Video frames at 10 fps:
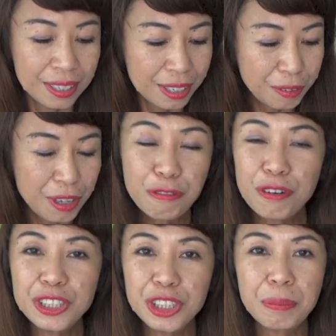Now, their
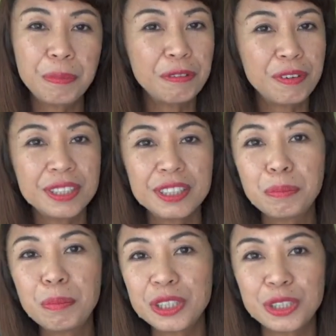friendship provides
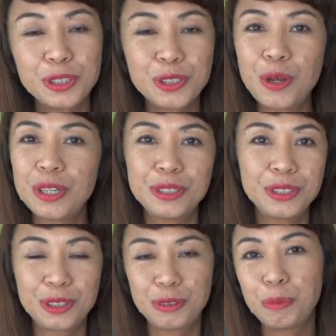much
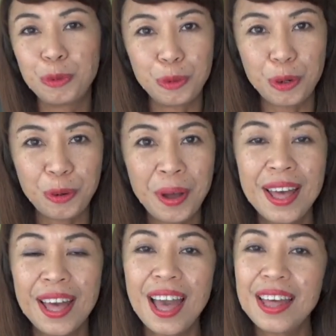solace to Bruno,
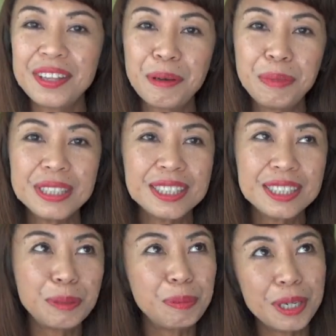and their
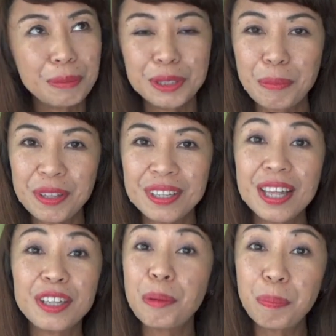meetings become something
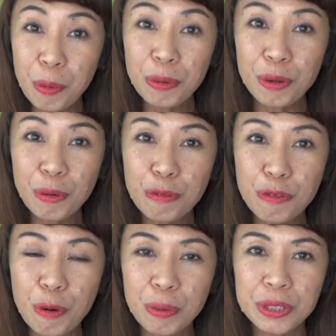that they both look
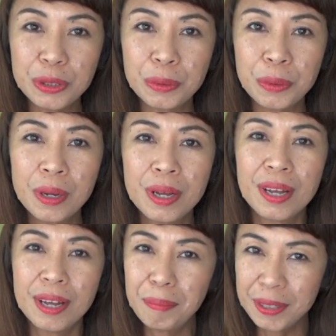forward to.
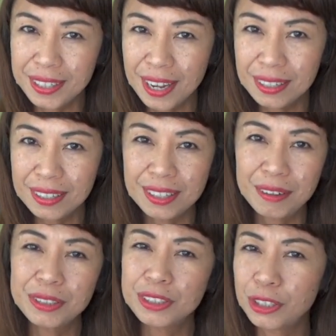But yet,
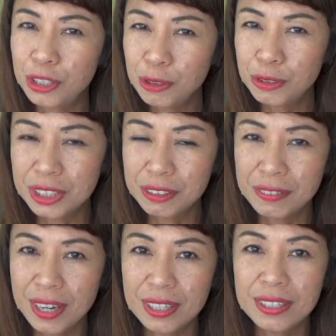there is a huge
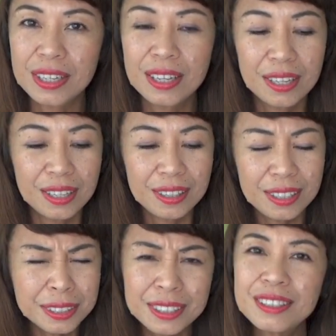divide. They
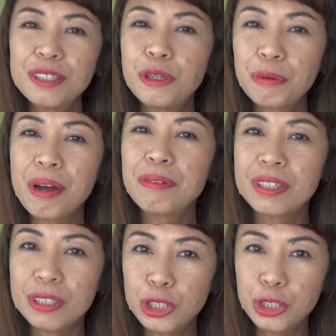circle around
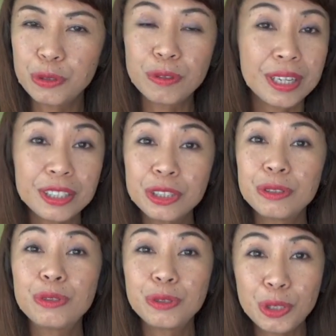the issue like
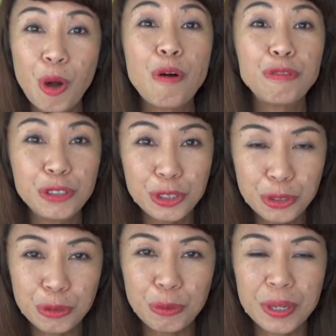children often
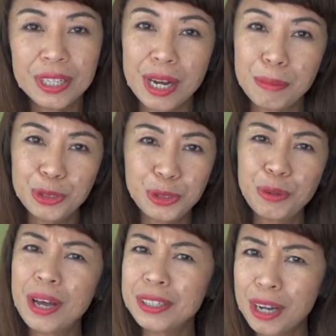do when it comes to
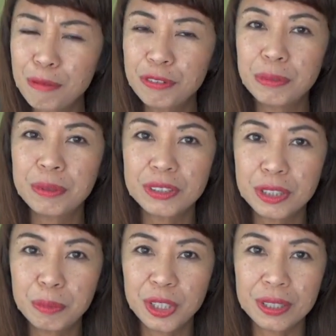uncomfortable
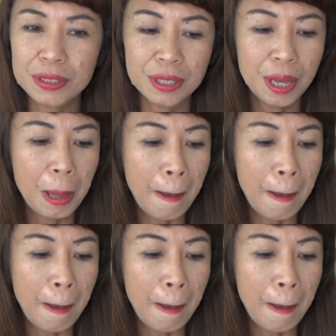subjects